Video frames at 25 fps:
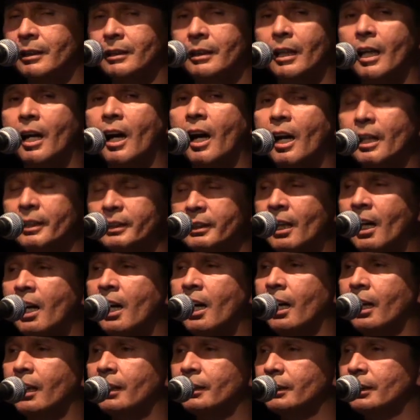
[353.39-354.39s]

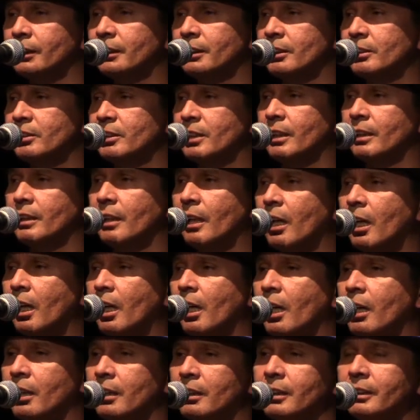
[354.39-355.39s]
Hada, can you say?
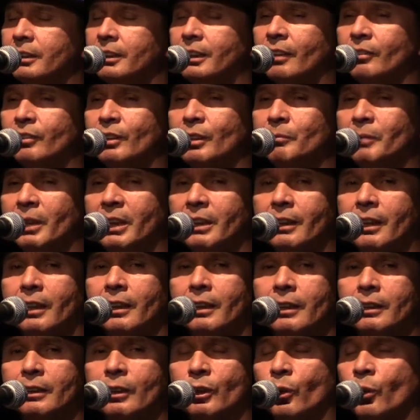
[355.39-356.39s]
You have to make
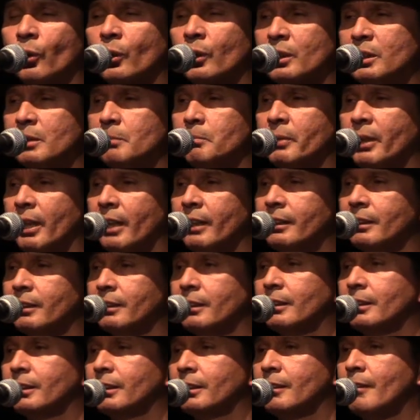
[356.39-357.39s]
a coarse breath.
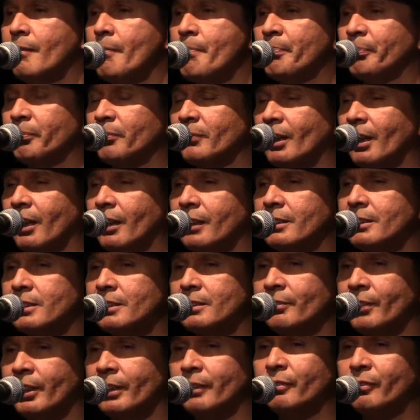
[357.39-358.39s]
It's
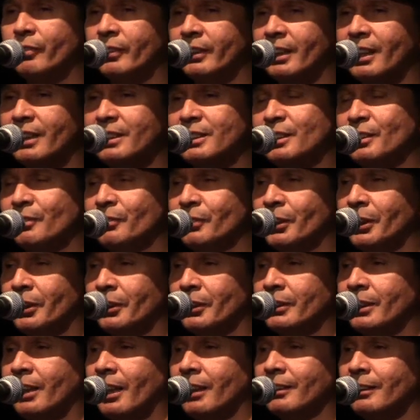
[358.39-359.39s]
very finessive
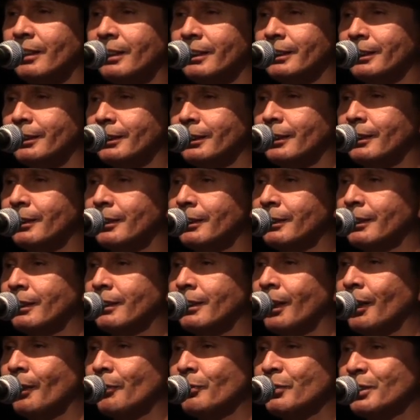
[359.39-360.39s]
though, not like you're going
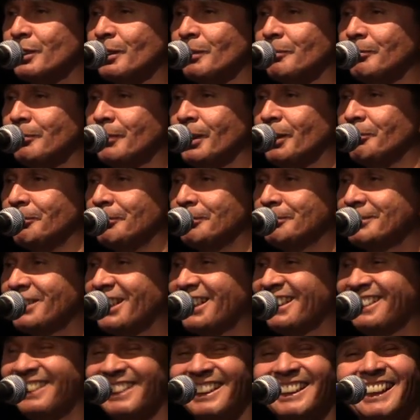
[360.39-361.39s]
to cough something up.
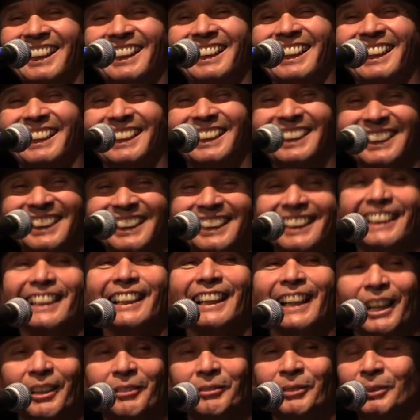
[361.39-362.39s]

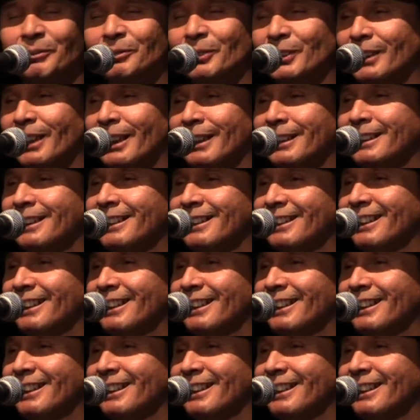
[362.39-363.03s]
I remember I